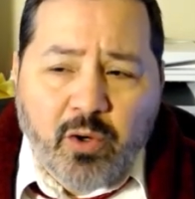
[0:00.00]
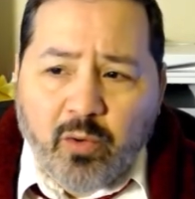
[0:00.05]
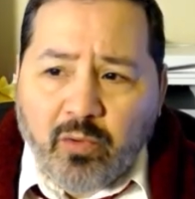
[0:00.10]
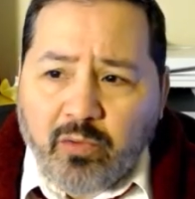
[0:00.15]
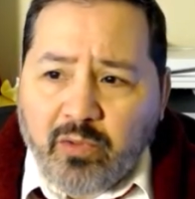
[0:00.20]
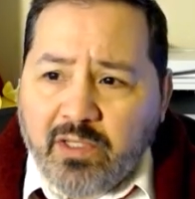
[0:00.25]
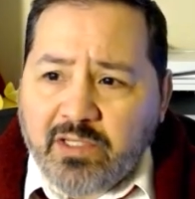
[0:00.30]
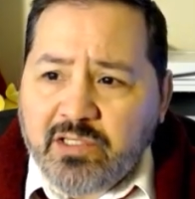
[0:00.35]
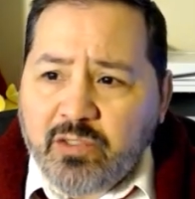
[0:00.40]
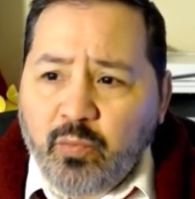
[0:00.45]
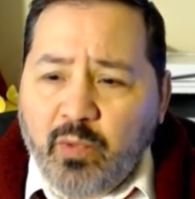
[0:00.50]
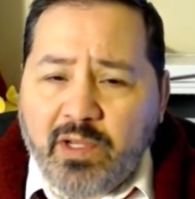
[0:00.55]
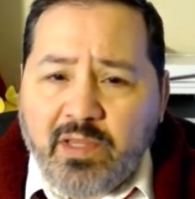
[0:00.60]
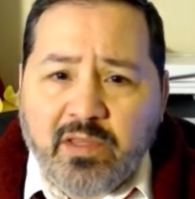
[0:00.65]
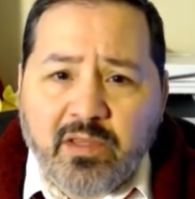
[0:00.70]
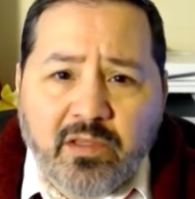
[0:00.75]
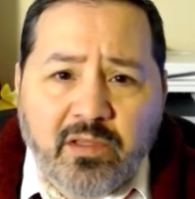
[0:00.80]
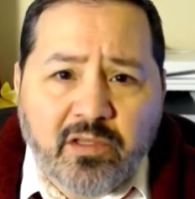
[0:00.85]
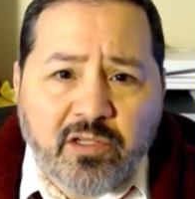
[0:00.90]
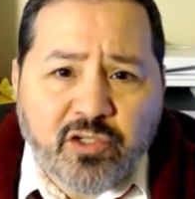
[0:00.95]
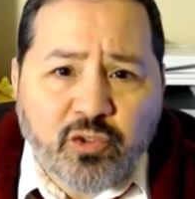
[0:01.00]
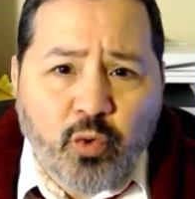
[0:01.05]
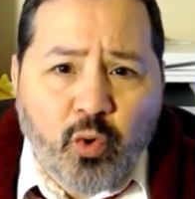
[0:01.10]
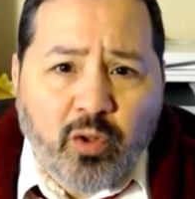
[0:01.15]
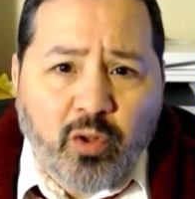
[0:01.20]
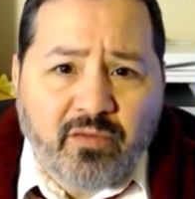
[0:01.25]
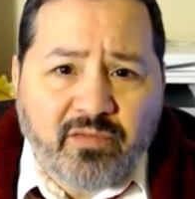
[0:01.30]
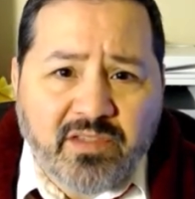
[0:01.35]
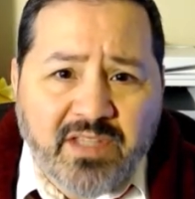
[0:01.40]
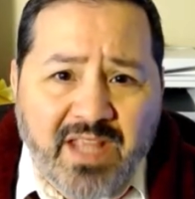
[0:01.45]
Or let's read the
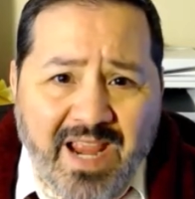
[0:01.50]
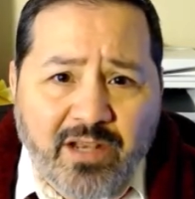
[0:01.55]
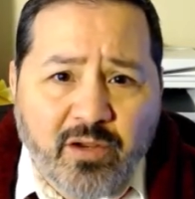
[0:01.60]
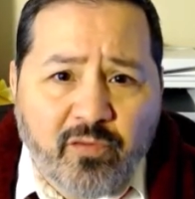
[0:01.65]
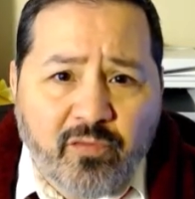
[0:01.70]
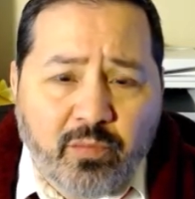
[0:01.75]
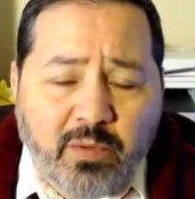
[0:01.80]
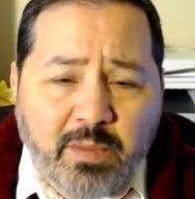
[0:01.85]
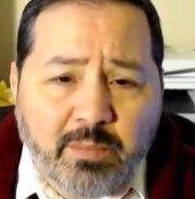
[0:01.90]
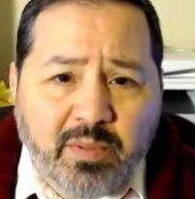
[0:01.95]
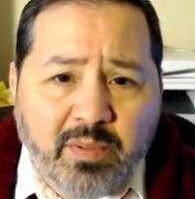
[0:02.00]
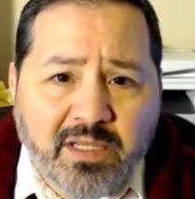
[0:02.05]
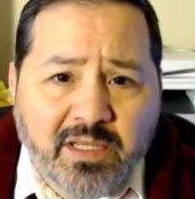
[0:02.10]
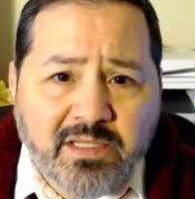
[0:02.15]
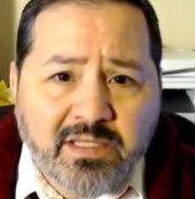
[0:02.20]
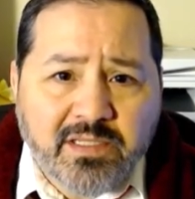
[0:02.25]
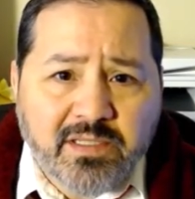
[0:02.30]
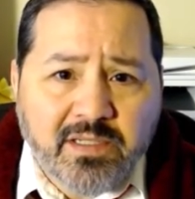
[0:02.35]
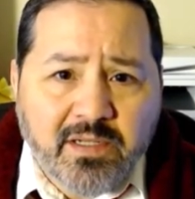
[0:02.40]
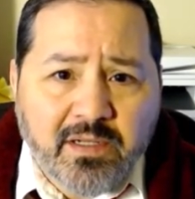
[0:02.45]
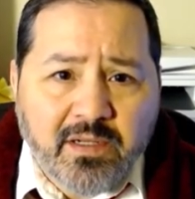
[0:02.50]
scroll of Daniel for me, please.